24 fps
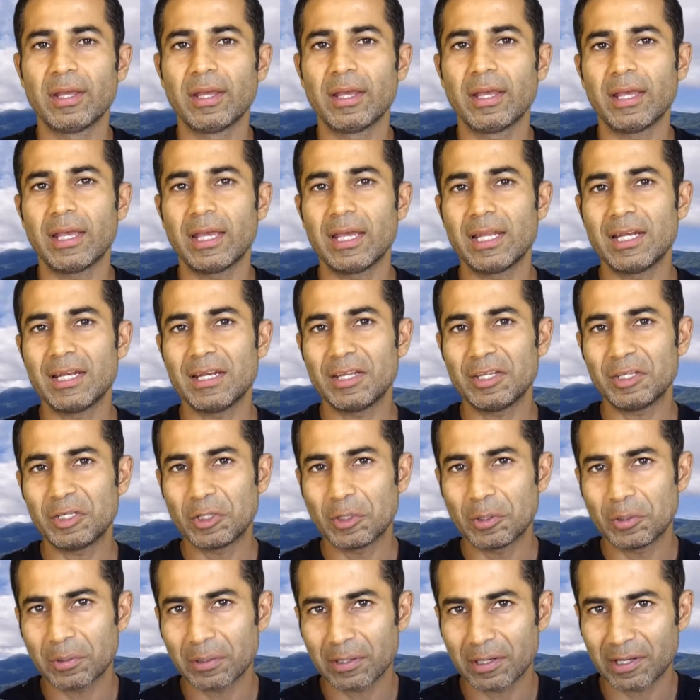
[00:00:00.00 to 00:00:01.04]
in
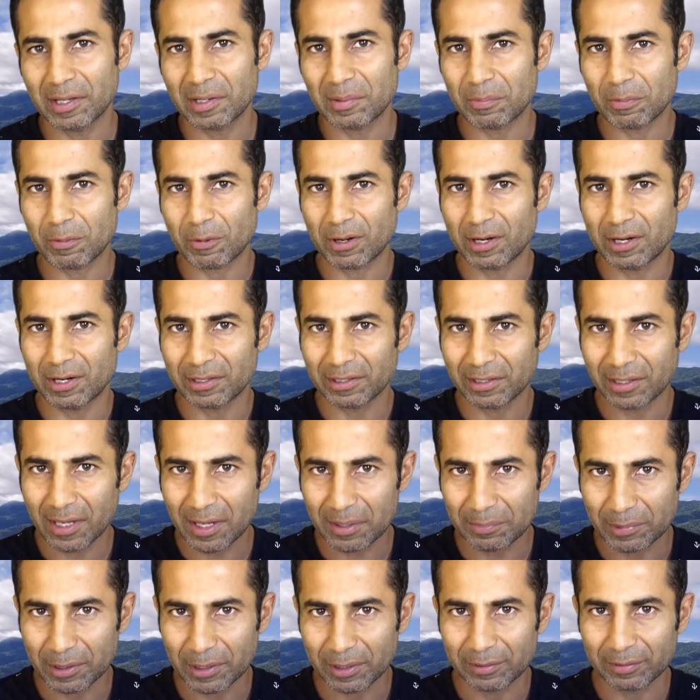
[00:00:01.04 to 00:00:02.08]
yoga, in
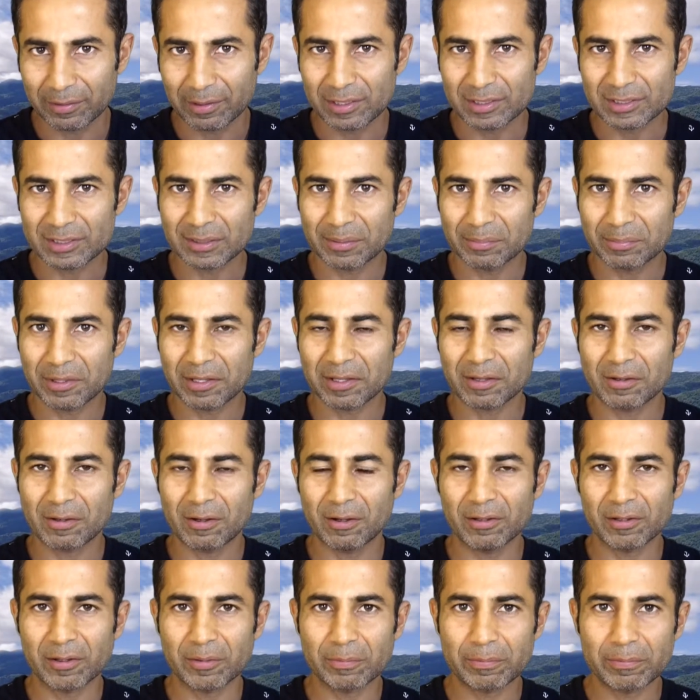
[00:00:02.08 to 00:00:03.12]
pranayama, there's something
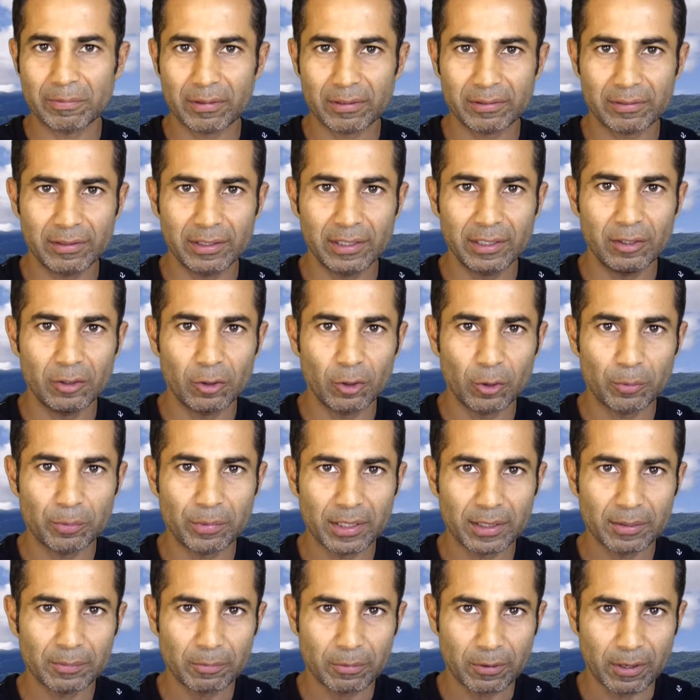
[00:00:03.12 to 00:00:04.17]
called a
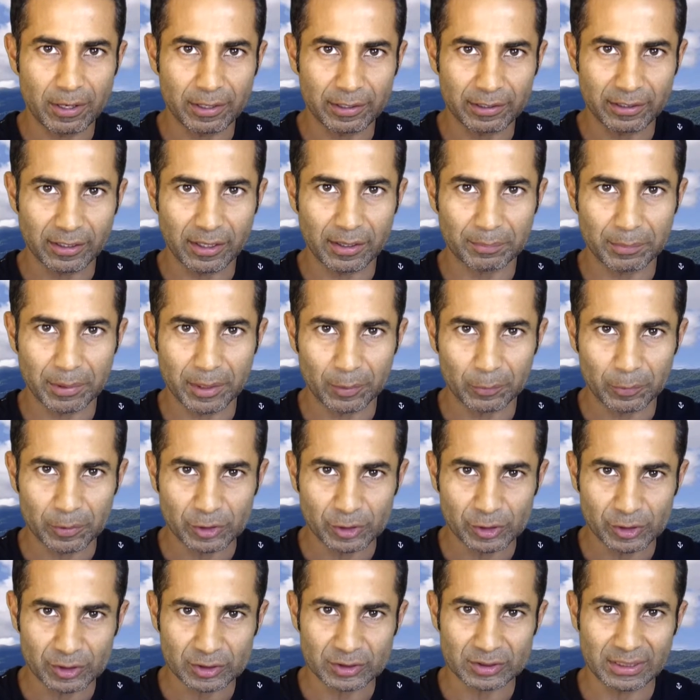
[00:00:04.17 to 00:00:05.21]
pratiloma pranayama,
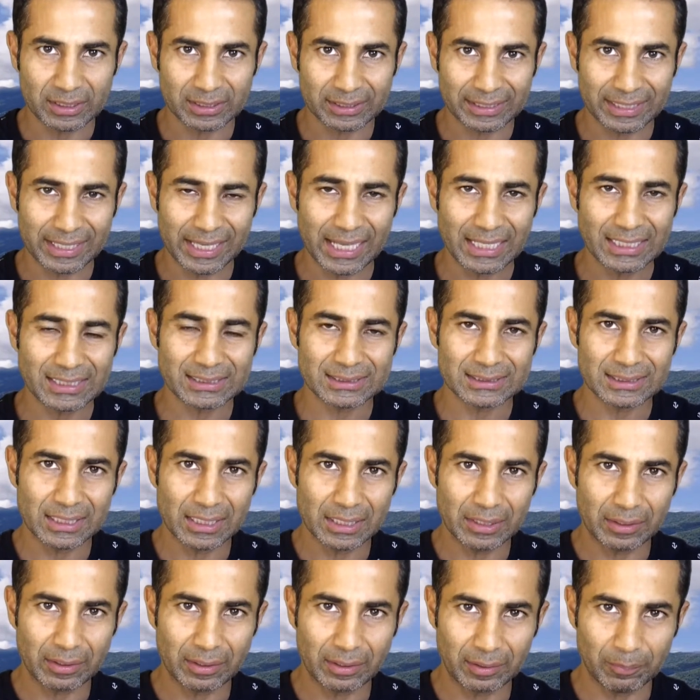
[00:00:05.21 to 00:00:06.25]
which
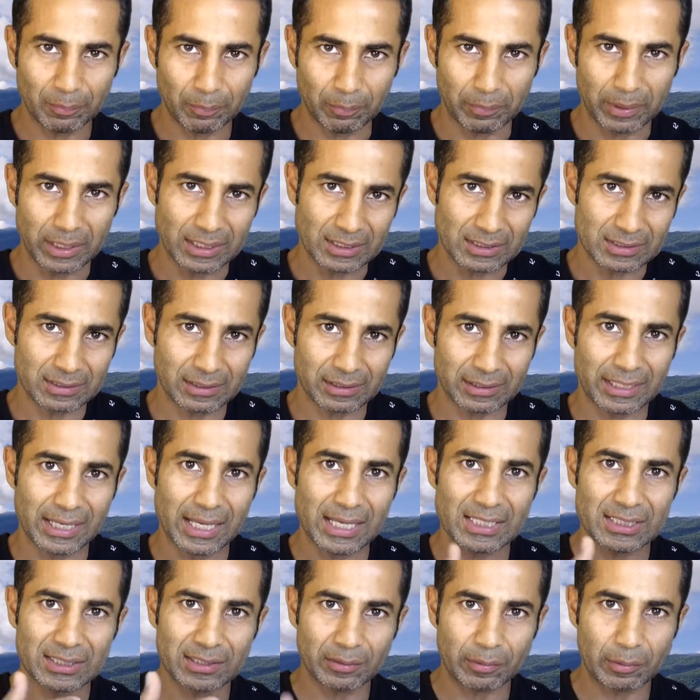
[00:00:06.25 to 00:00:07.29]
means
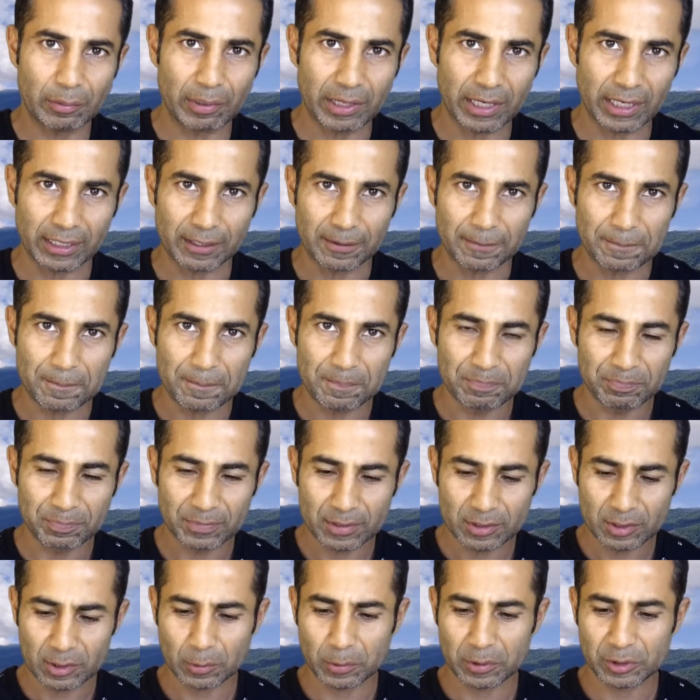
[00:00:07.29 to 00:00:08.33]
against the grain.
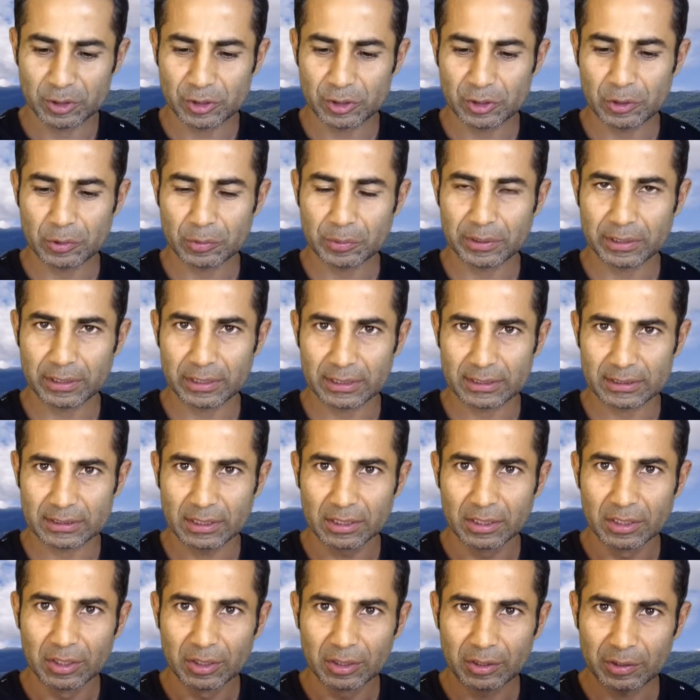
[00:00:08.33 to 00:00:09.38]
So what you're doing is
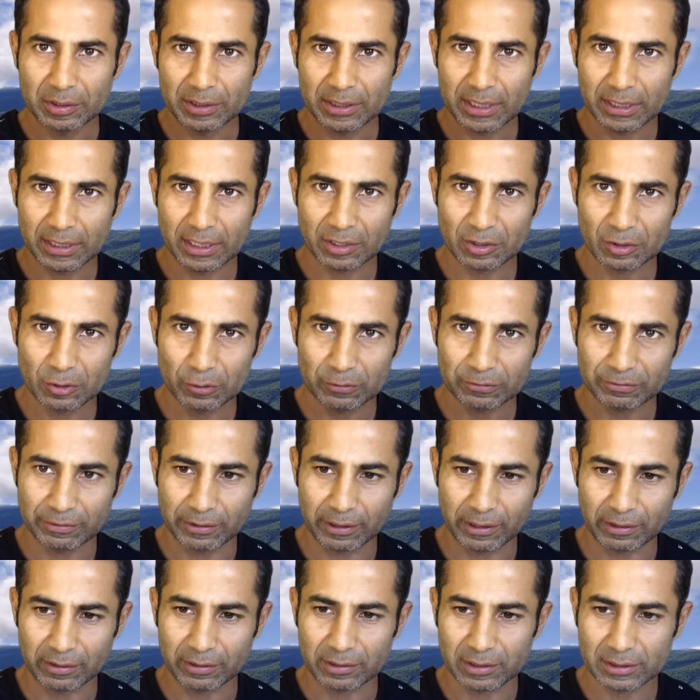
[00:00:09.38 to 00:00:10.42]
you're taking 2
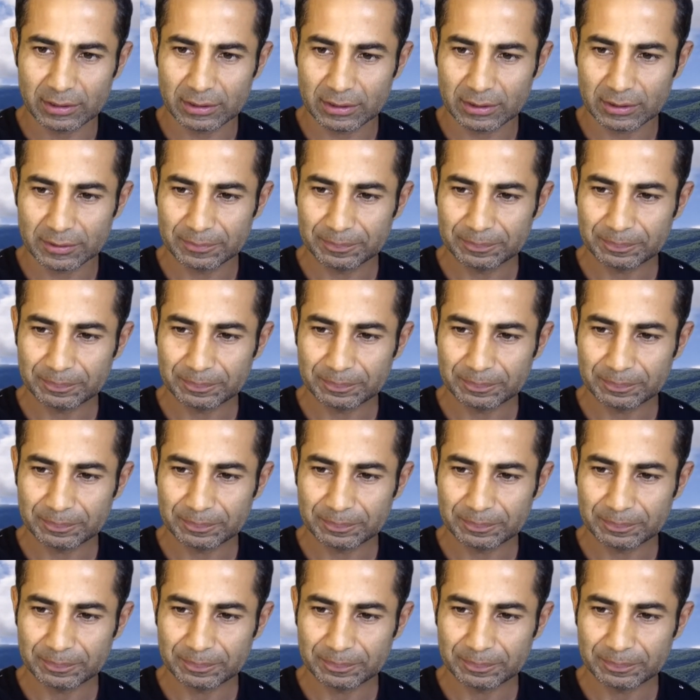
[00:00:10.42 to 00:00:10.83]
fingers